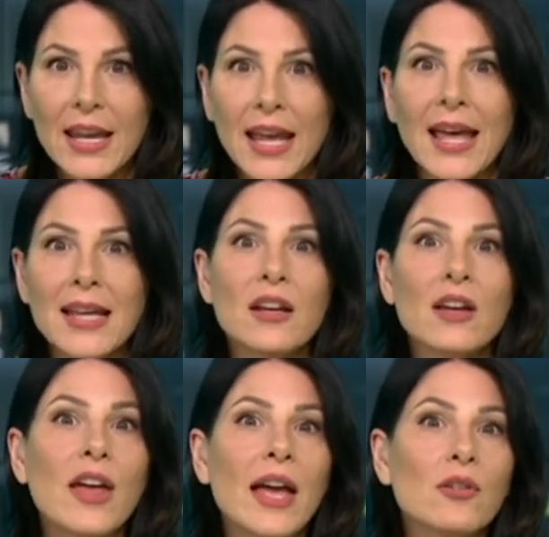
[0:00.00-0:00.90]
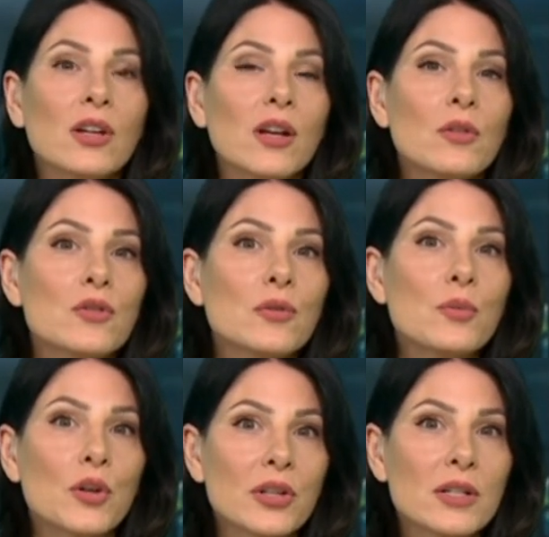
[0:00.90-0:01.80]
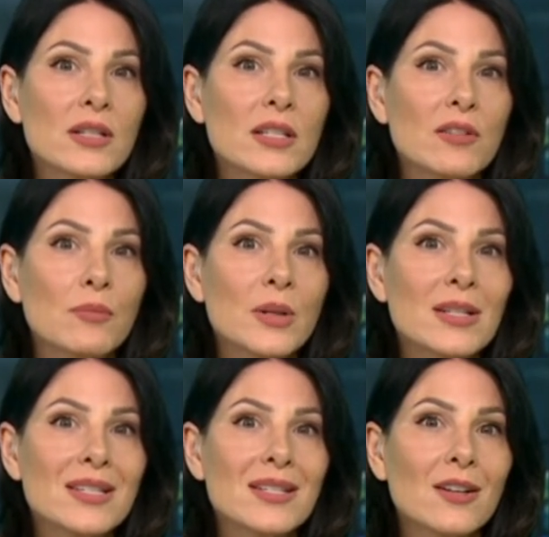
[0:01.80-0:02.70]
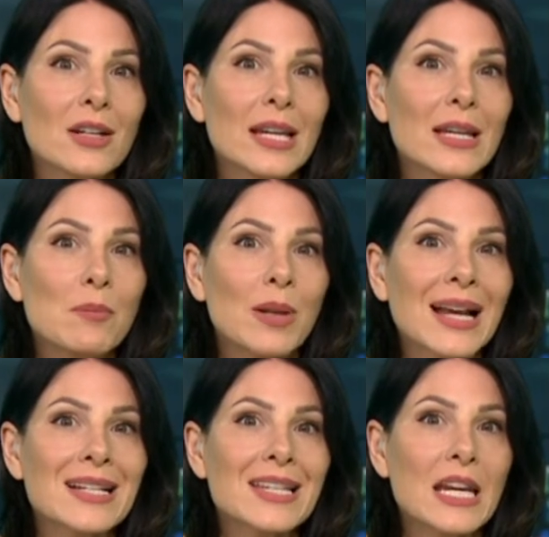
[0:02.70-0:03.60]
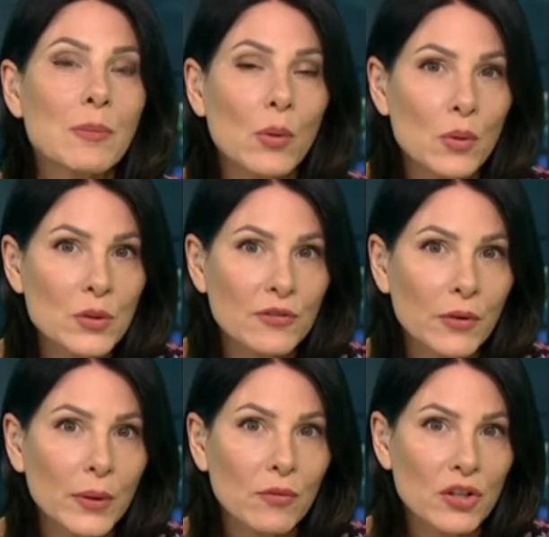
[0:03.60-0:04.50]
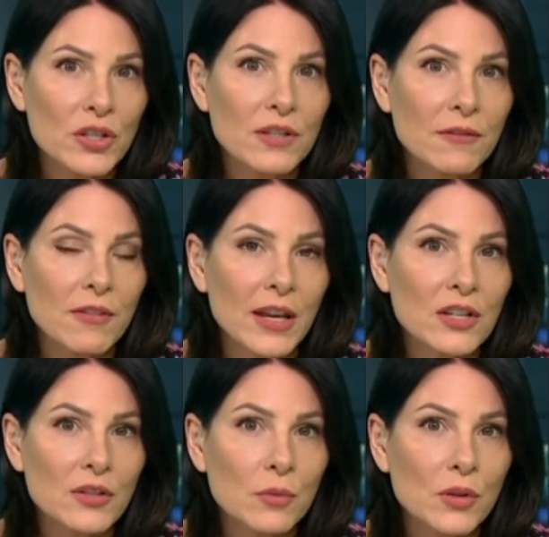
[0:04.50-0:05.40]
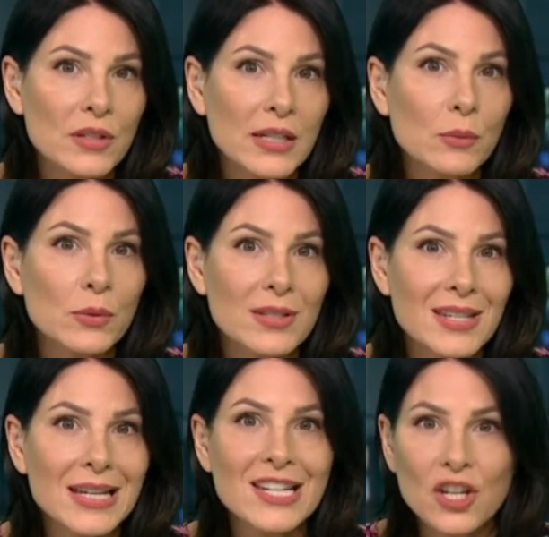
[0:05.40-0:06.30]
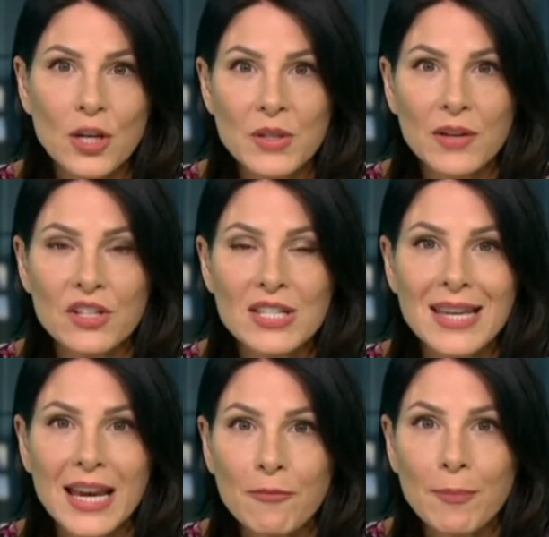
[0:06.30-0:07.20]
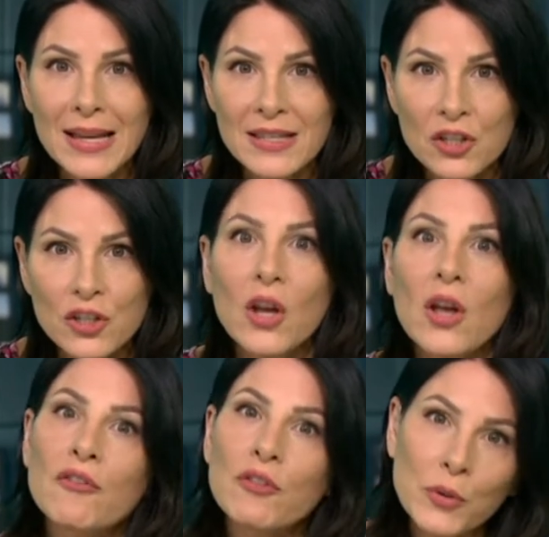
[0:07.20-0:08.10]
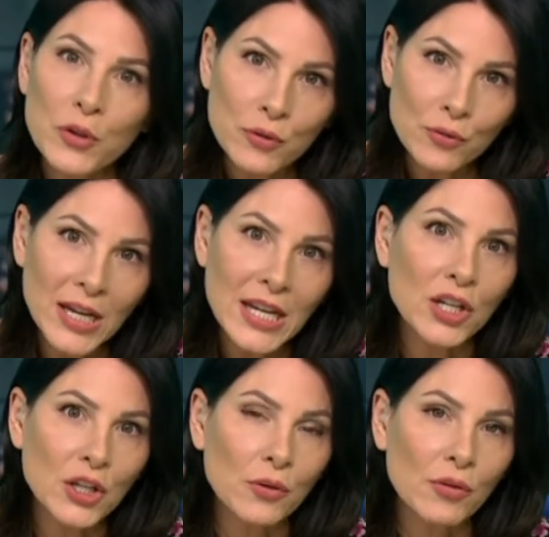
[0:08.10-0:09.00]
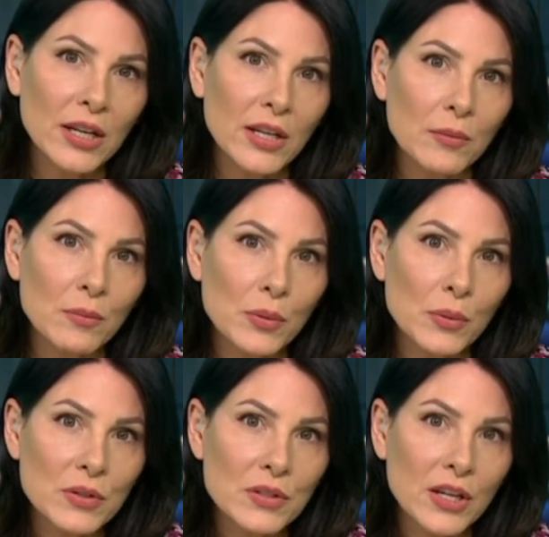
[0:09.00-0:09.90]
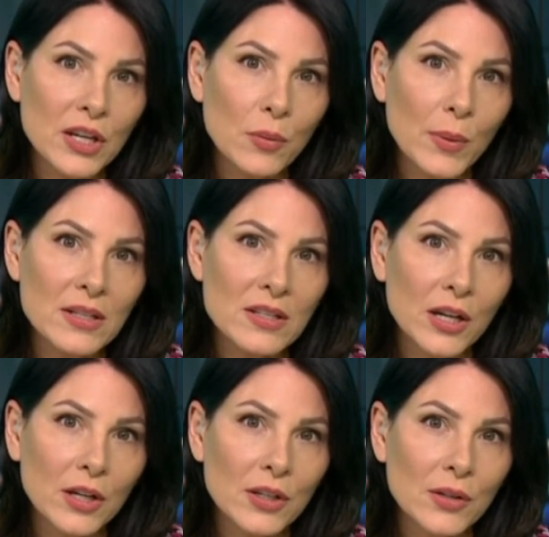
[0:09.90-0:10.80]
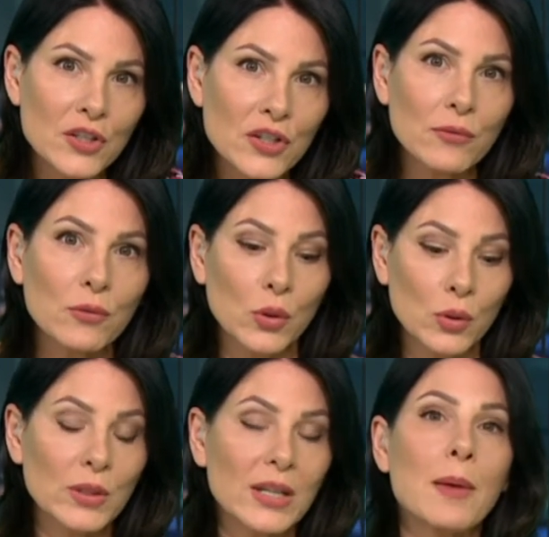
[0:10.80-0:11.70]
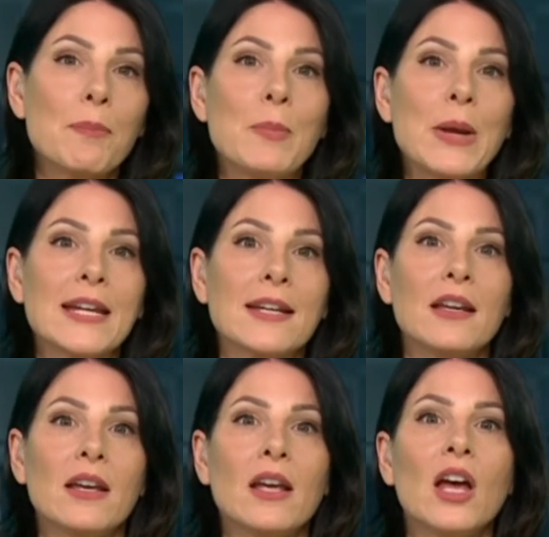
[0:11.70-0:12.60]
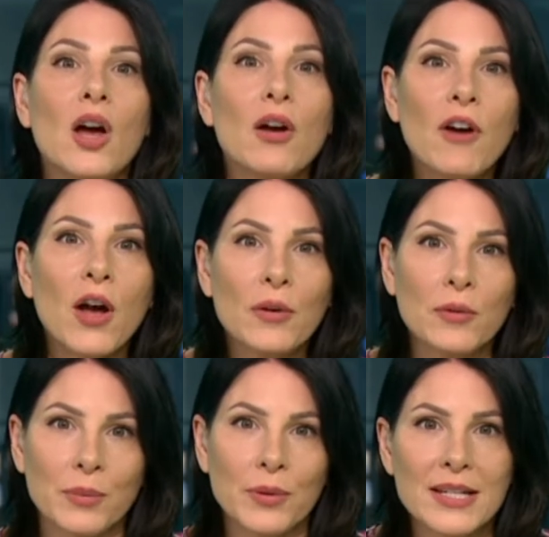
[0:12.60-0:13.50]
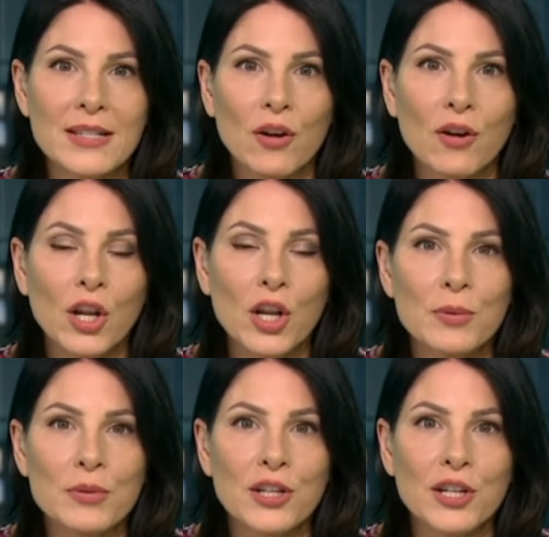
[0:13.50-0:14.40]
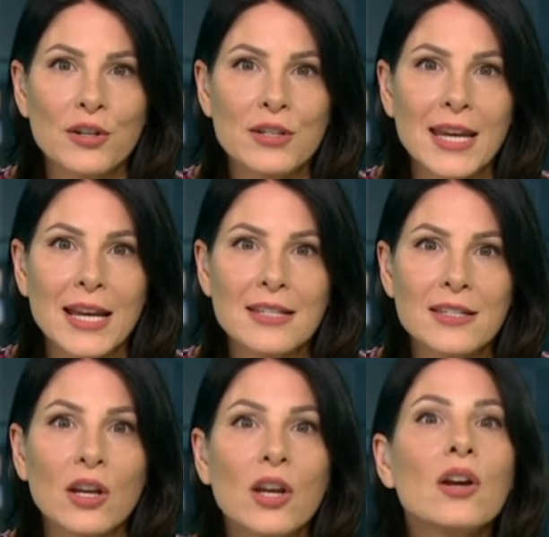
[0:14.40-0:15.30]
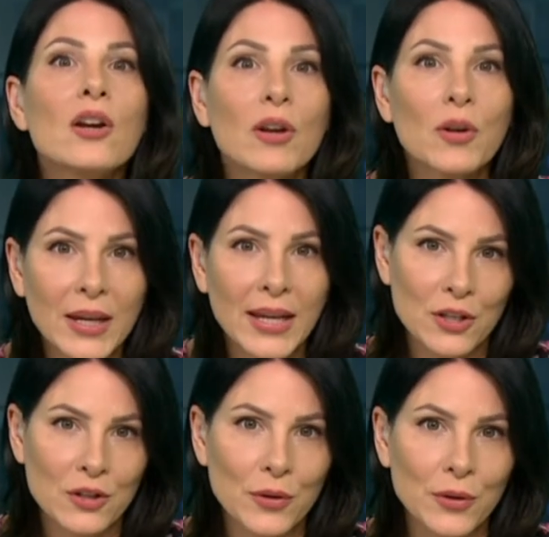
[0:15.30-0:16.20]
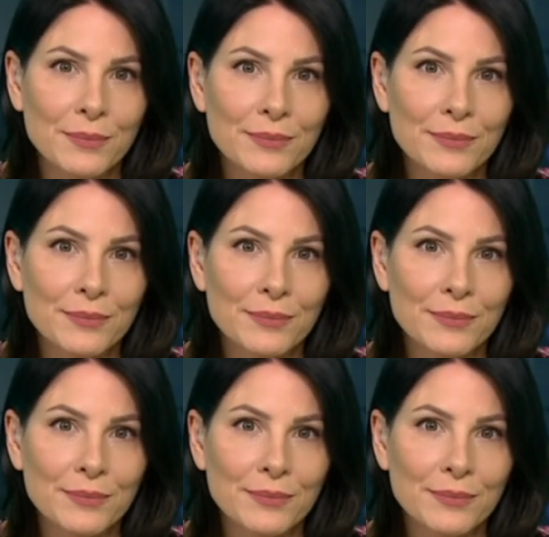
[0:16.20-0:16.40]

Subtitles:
and other agricultural products have been stuck in Black Sea ports following Russia's invasion. Well, the deal will see ships given safe passage from 3 Ukrainian ports. The UN Secretary General called it a beacon of hope. Here's our global security editor, Rohit Khatru.